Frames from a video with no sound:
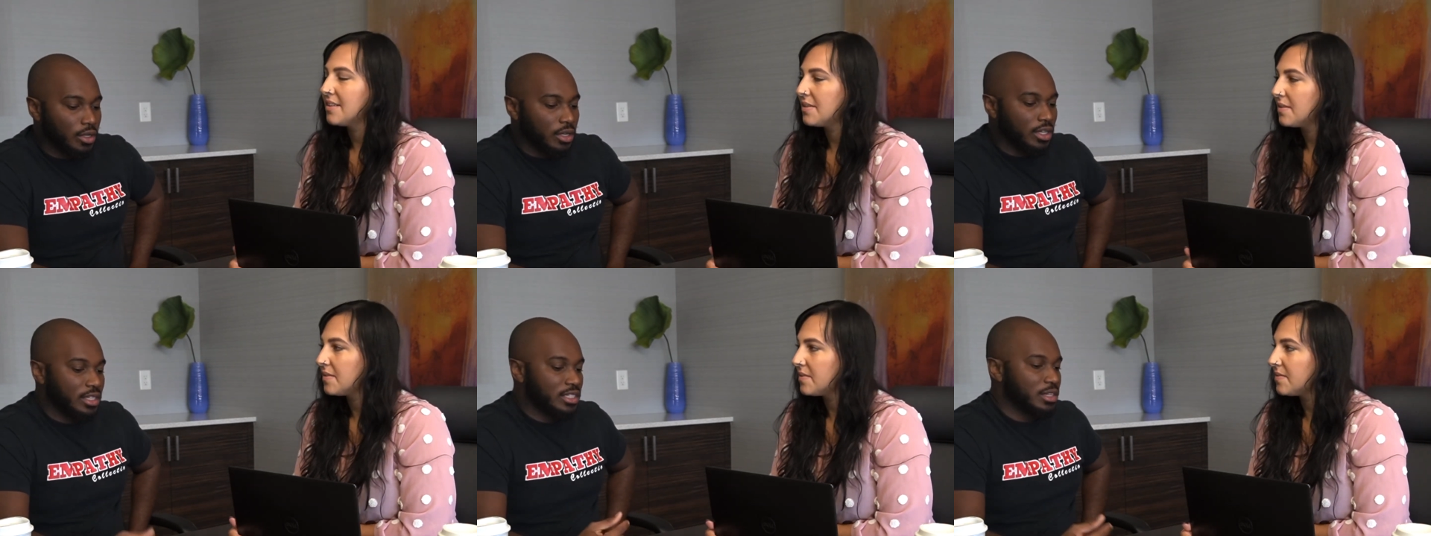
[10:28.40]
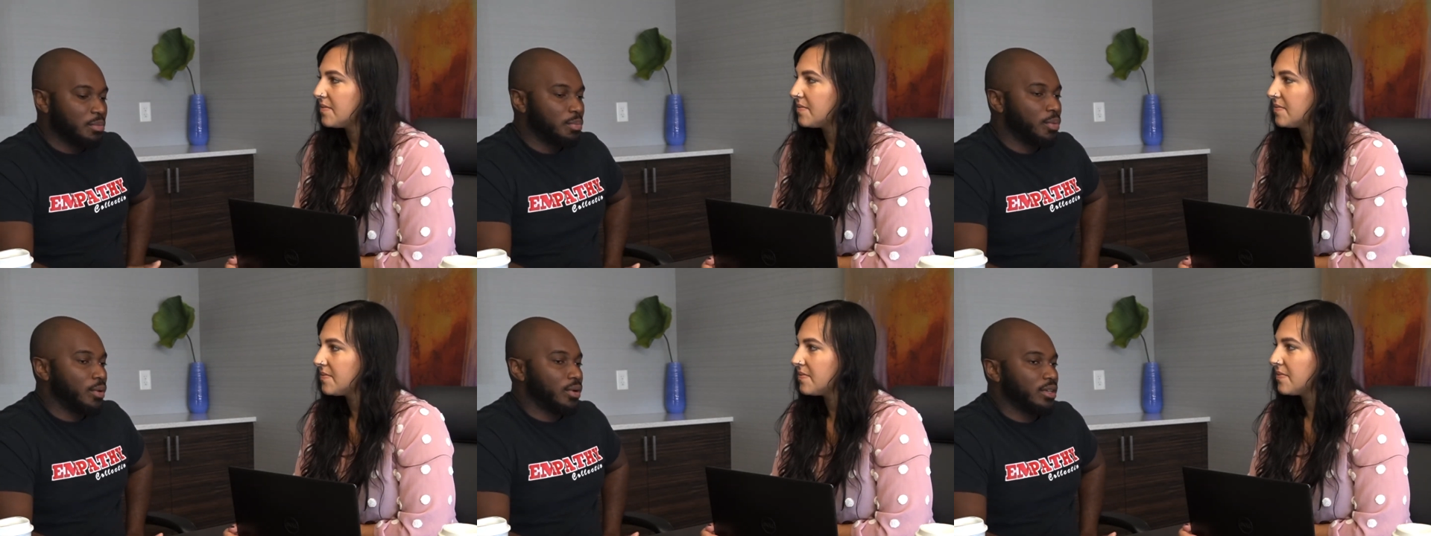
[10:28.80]
Speaker 1: It's
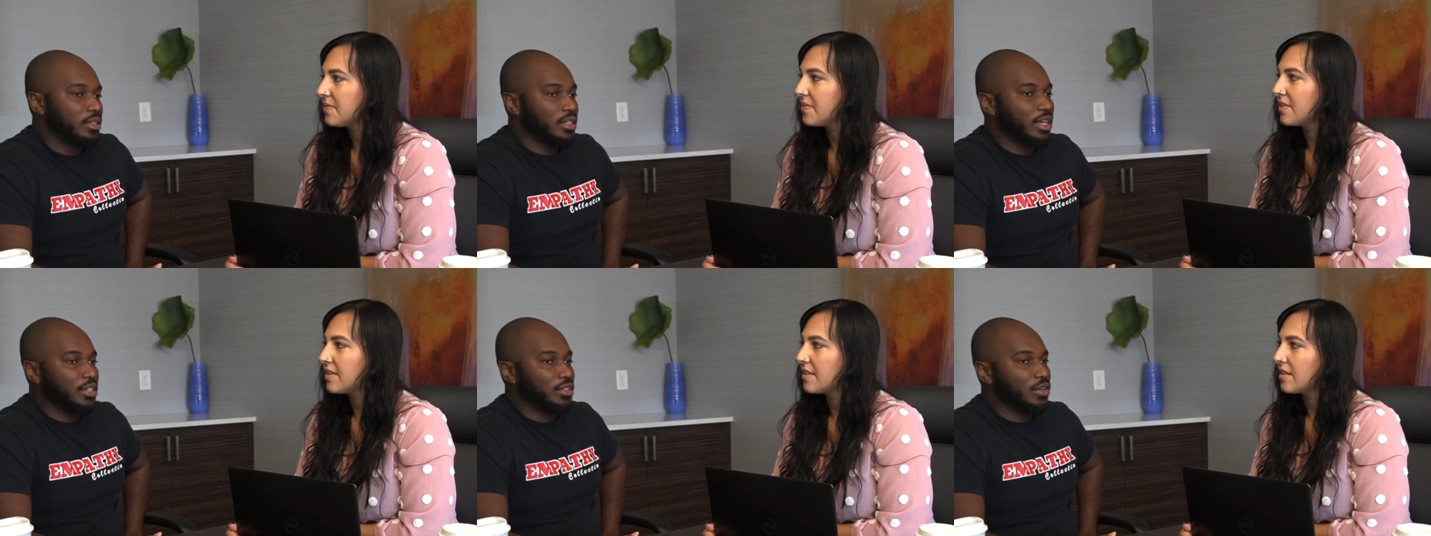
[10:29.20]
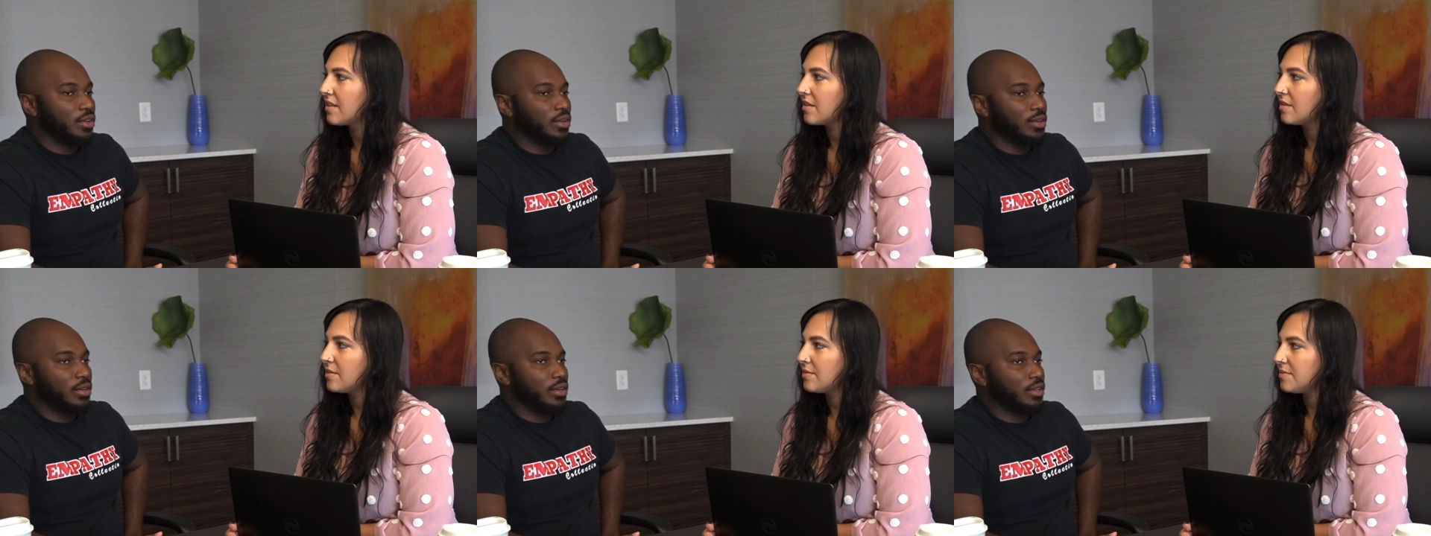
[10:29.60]
important that
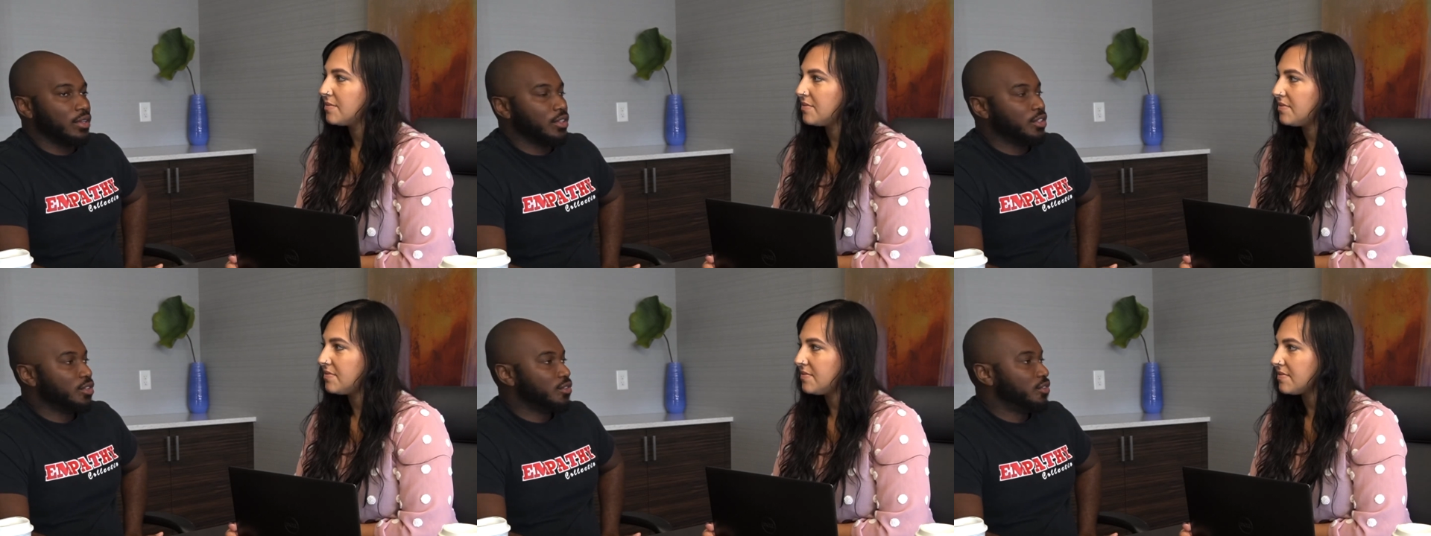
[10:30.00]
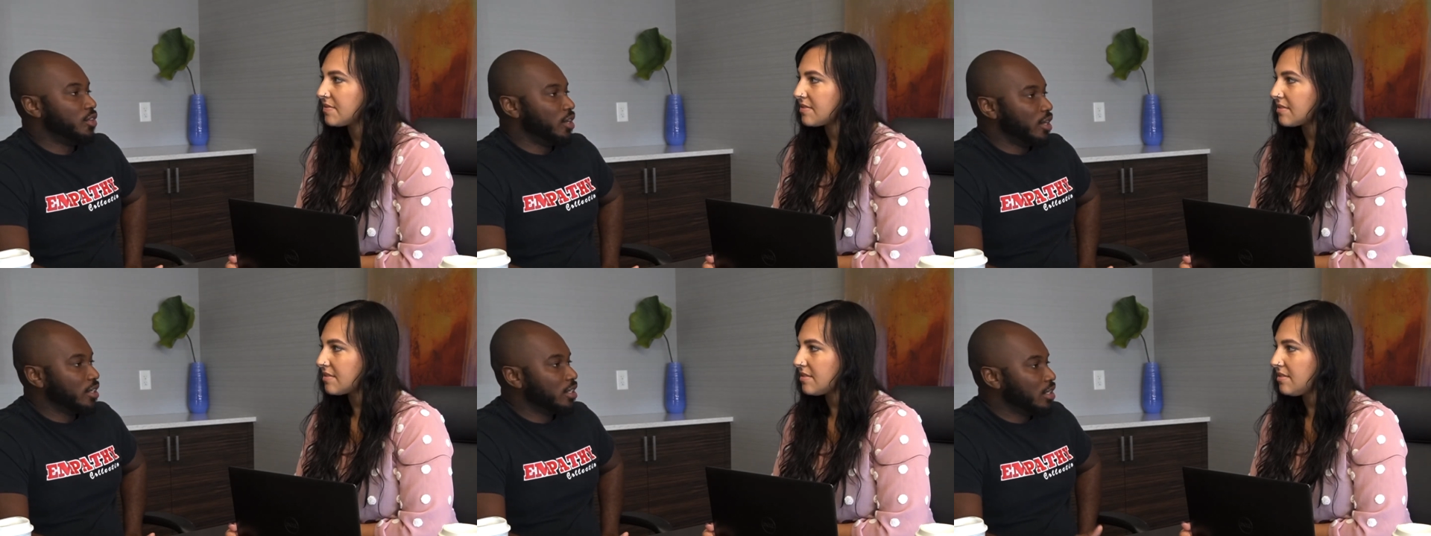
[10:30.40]
you're you've
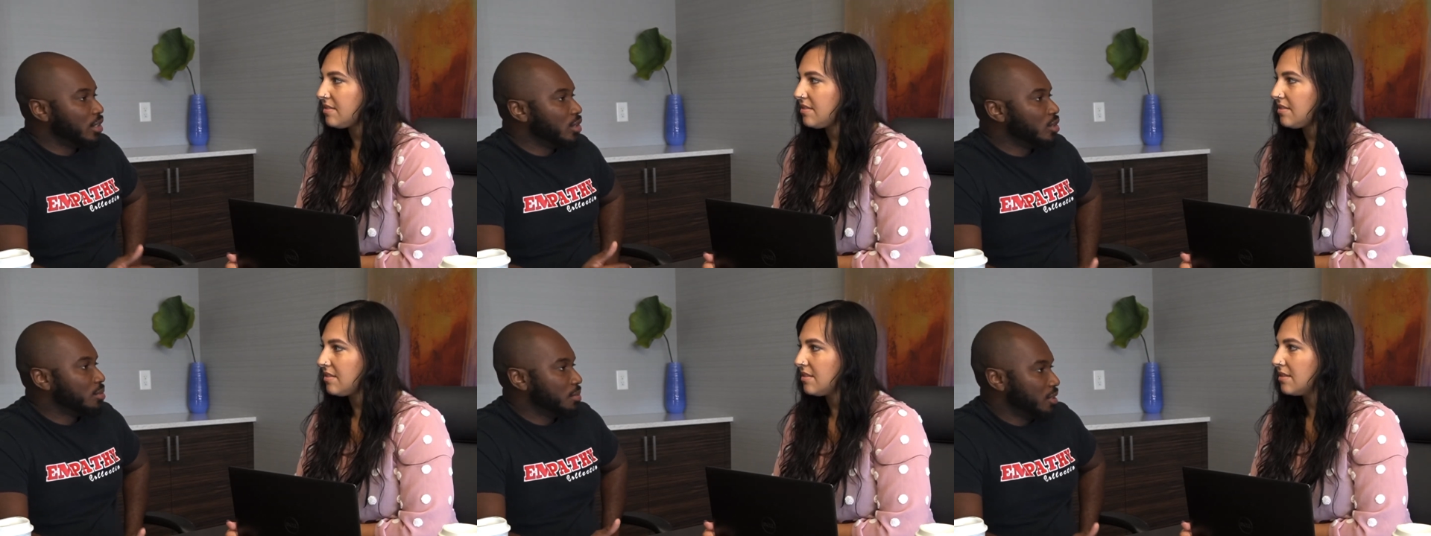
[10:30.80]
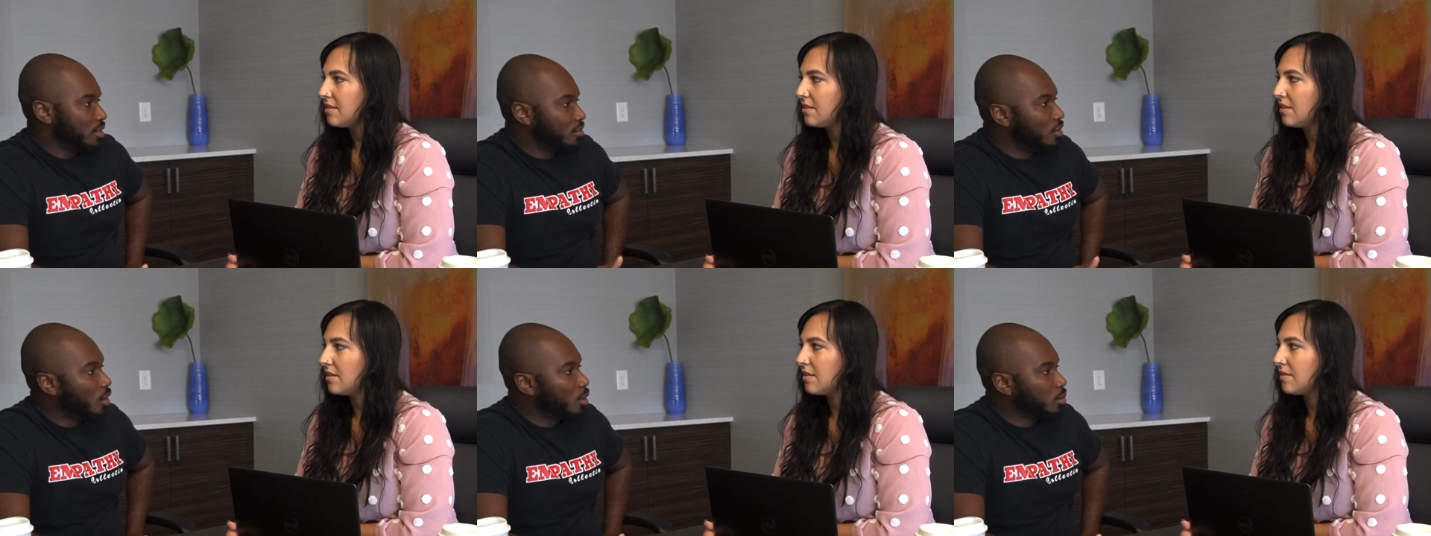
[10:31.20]
done a little bit
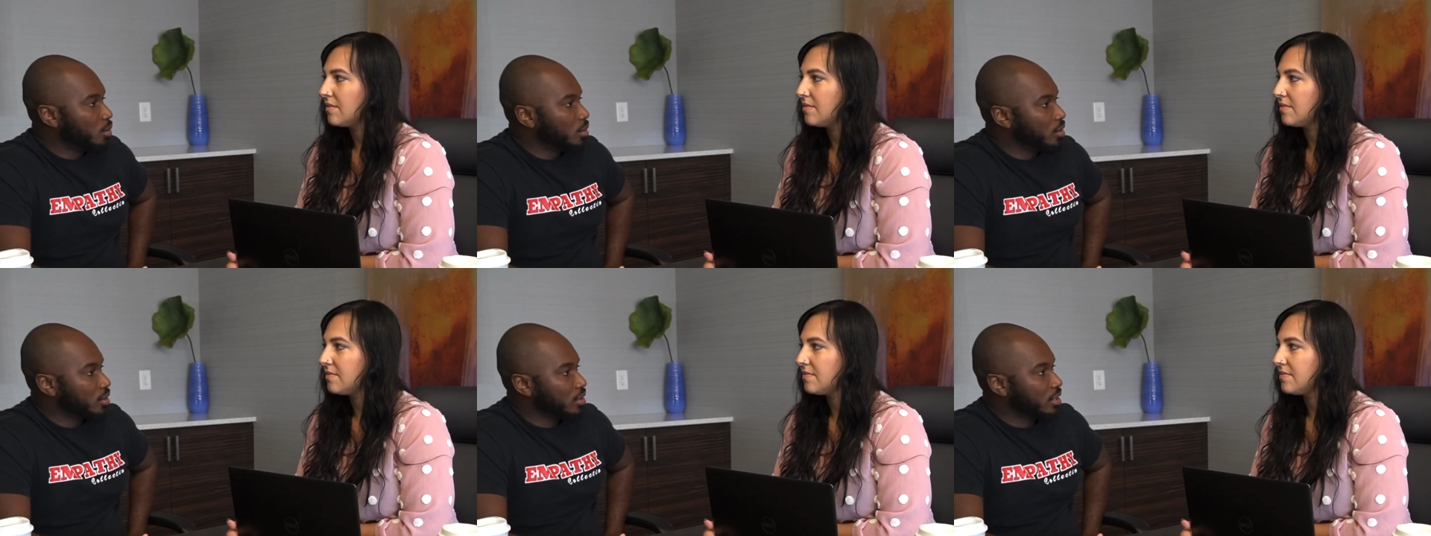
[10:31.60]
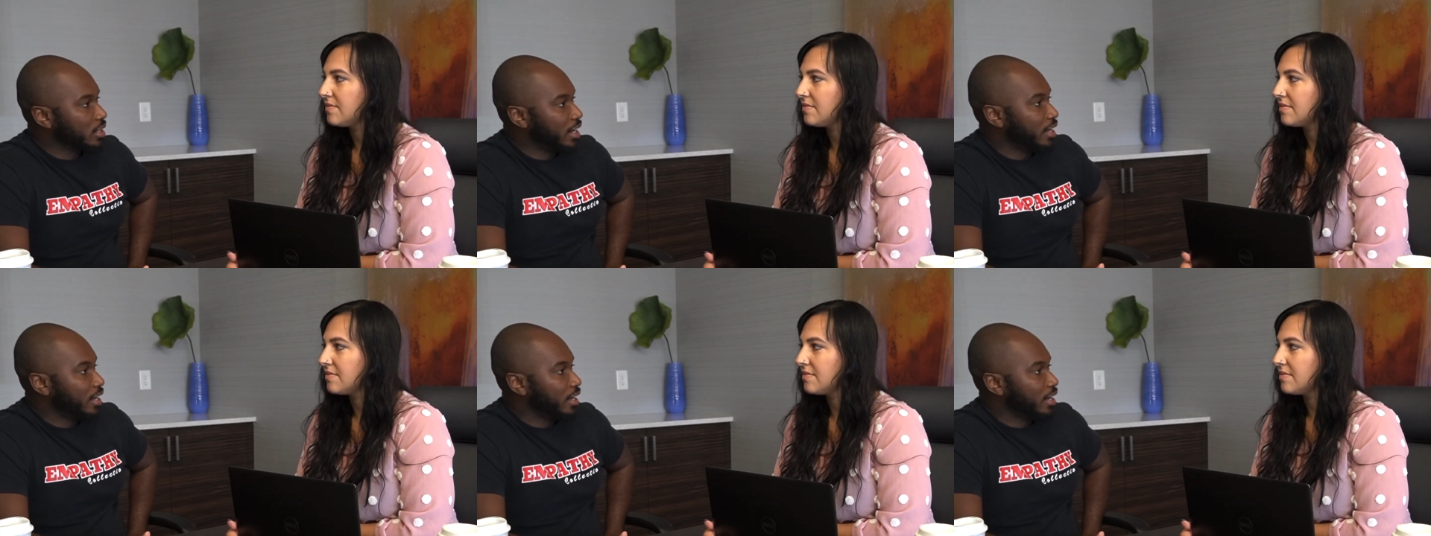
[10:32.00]
of homework